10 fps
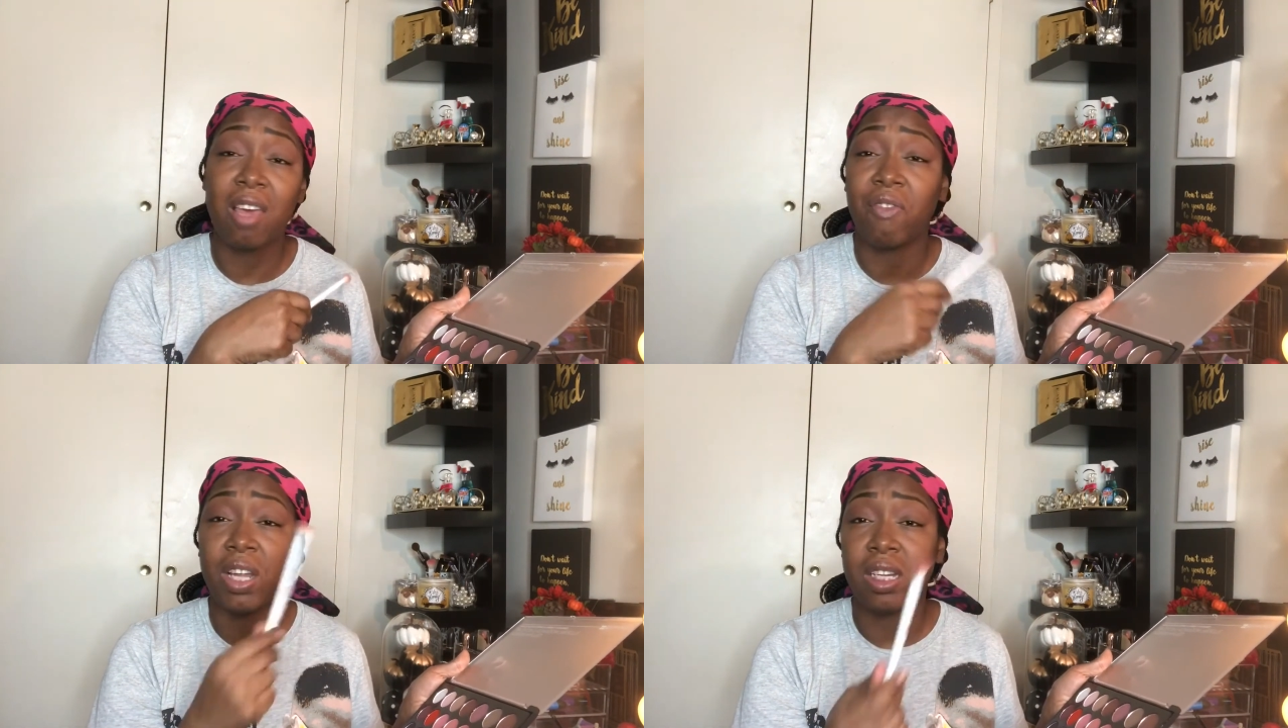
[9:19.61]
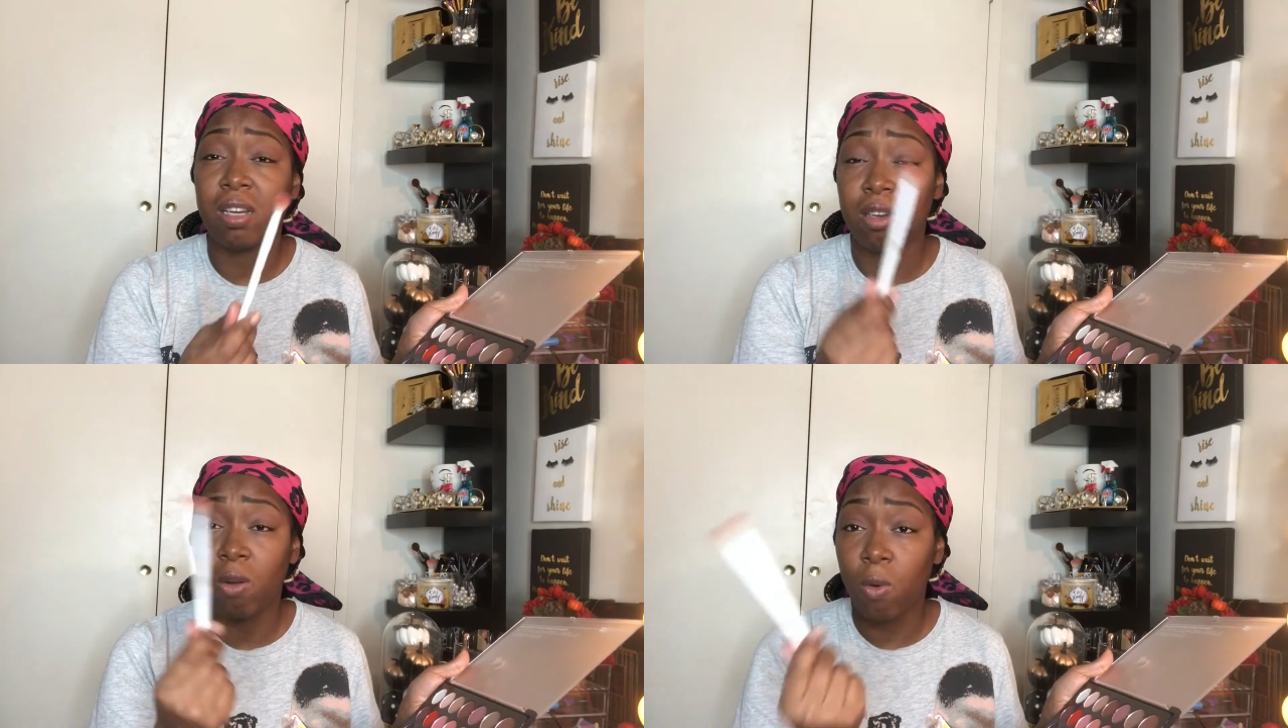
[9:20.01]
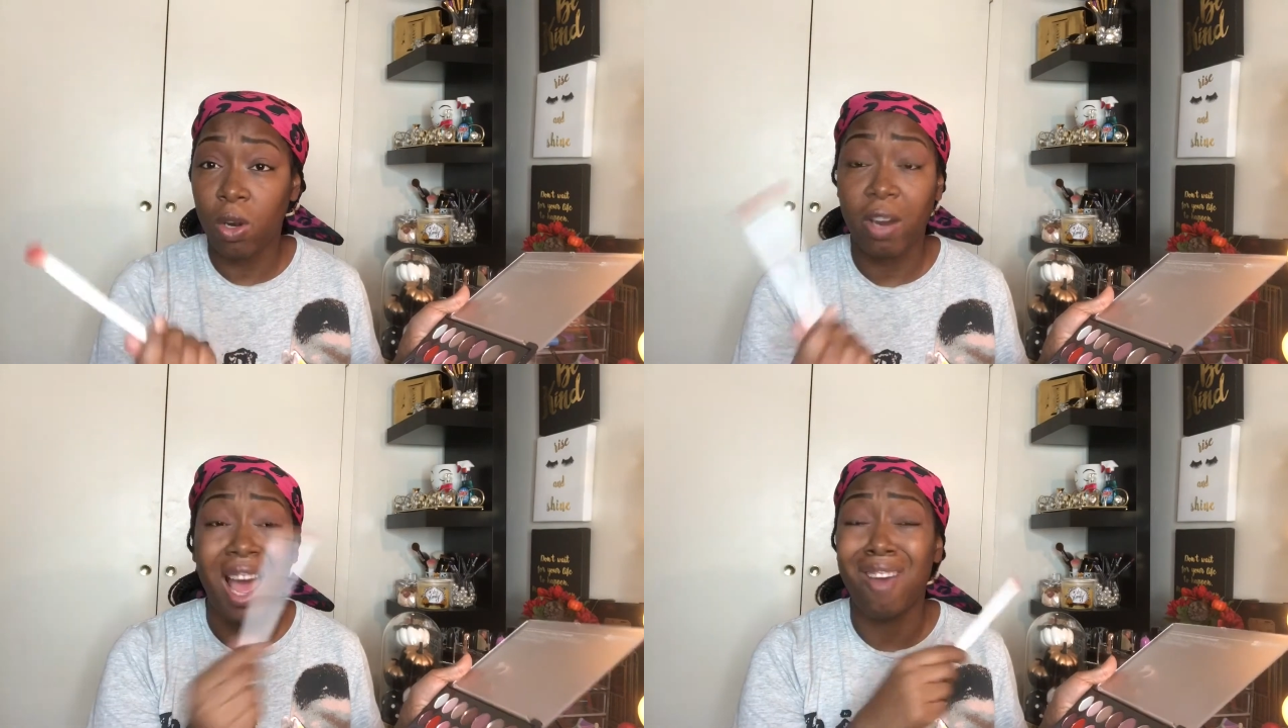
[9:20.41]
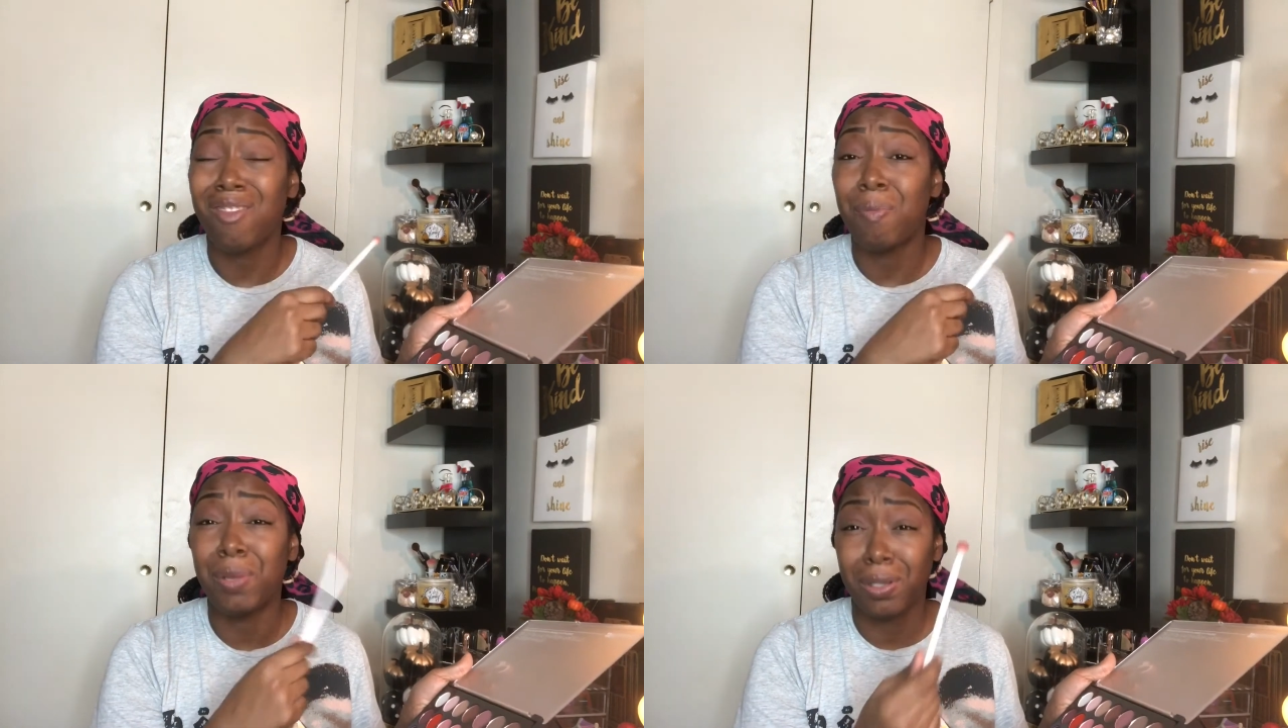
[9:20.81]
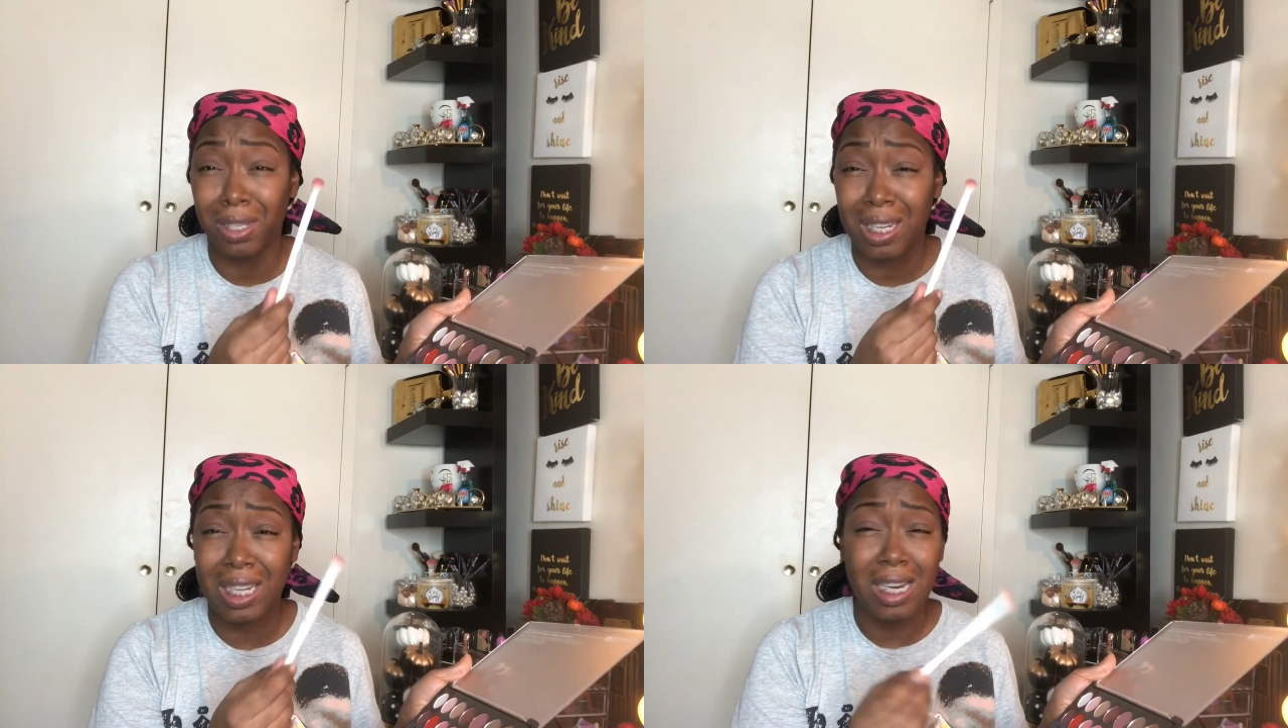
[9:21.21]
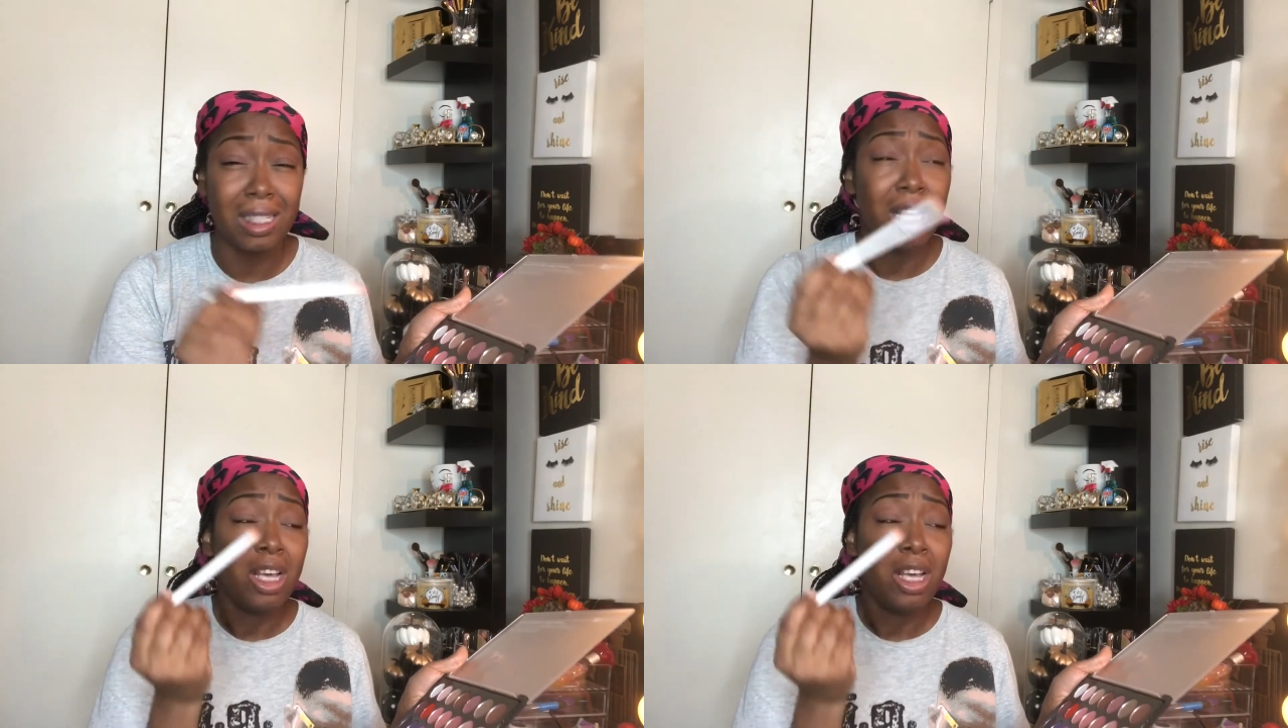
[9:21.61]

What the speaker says: If I didn't order, I have a billion of these,